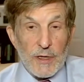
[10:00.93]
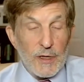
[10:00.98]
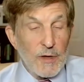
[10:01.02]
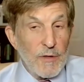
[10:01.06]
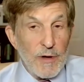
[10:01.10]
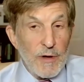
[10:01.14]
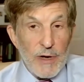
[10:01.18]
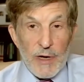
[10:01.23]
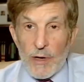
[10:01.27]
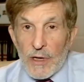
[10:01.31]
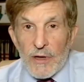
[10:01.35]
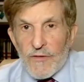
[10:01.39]

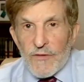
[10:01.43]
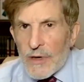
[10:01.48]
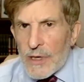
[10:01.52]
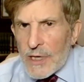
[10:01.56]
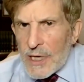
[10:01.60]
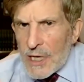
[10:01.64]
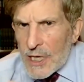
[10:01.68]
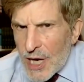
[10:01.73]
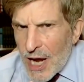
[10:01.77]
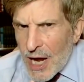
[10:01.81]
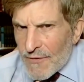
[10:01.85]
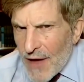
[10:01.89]
degree. You don't even
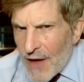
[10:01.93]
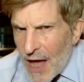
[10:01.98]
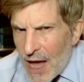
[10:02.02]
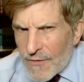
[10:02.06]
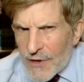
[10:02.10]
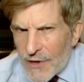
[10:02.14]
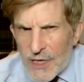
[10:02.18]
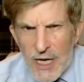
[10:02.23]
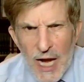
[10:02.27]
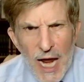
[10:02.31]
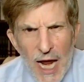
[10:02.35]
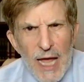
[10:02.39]
need to have
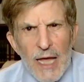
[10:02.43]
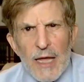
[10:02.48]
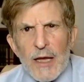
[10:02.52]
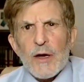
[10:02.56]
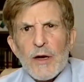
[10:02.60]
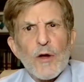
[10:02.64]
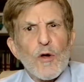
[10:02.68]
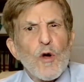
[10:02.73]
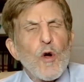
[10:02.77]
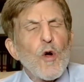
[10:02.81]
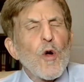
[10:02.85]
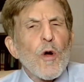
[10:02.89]
ever taken
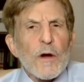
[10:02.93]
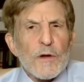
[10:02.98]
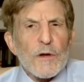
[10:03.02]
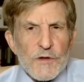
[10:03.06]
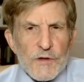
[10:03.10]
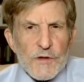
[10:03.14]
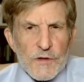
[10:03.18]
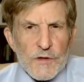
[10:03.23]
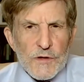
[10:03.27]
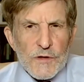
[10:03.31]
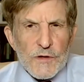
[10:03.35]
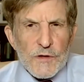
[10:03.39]
a
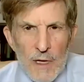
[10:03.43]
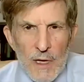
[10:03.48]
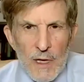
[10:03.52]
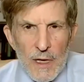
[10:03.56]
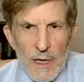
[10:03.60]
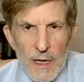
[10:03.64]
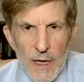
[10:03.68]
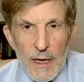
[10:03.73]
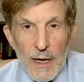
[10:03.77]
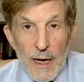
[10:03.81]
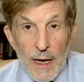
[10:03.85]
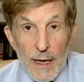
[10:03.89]
course
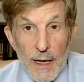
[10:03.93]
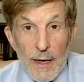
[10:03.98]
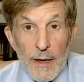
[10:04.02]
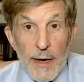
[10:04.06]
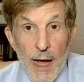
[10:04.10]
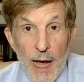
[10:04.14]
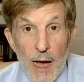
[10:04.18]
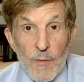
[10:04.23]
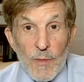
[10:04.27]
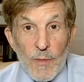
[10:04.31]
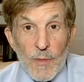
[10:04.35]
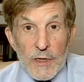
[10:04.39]
in
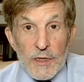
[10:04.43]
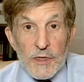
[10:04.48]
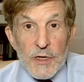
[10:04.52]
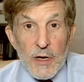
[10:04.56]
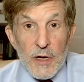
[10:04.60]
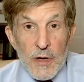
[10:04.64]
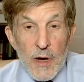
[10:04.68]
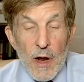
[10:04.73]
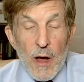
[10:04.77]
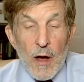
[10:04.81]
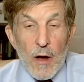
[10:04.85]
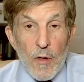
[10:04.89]
economics to
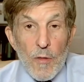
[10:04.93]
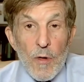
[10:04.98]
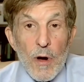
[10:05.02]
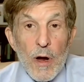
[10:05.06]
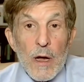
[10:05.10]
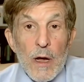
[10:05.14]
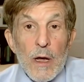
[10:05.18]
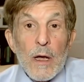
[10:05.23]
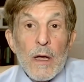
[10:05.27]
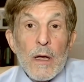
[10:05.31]
know